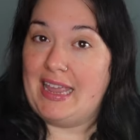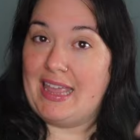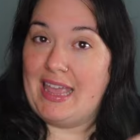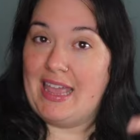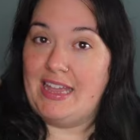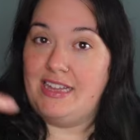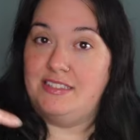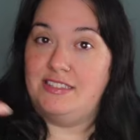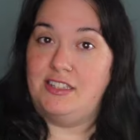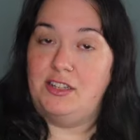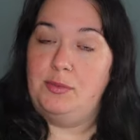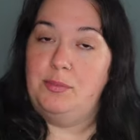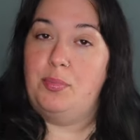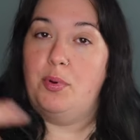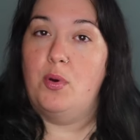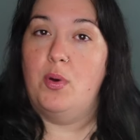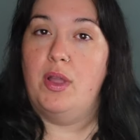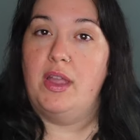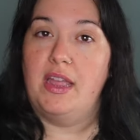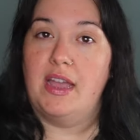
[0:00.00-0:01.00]
Case in
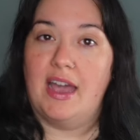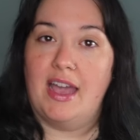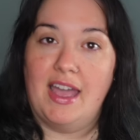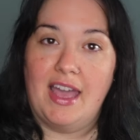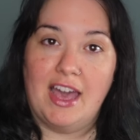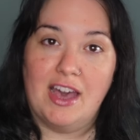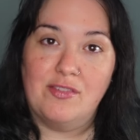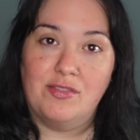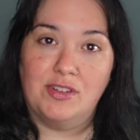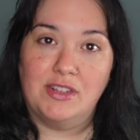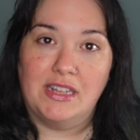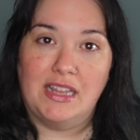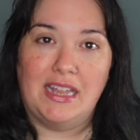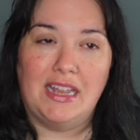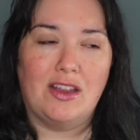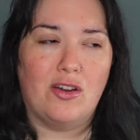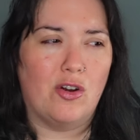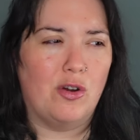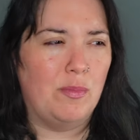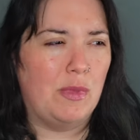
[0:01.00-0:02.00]
point, I have a
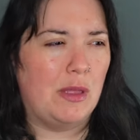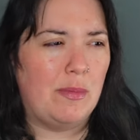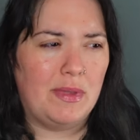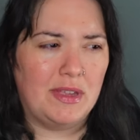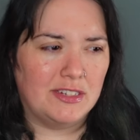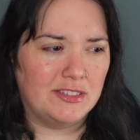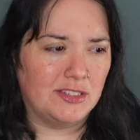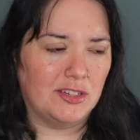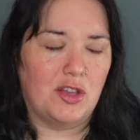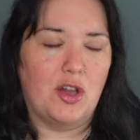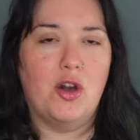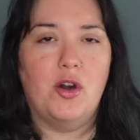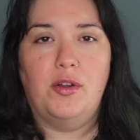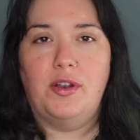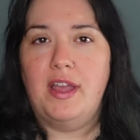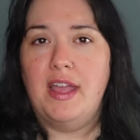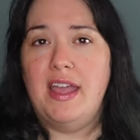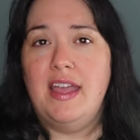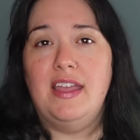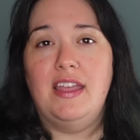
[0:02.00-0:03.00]
link or maybe it's a code.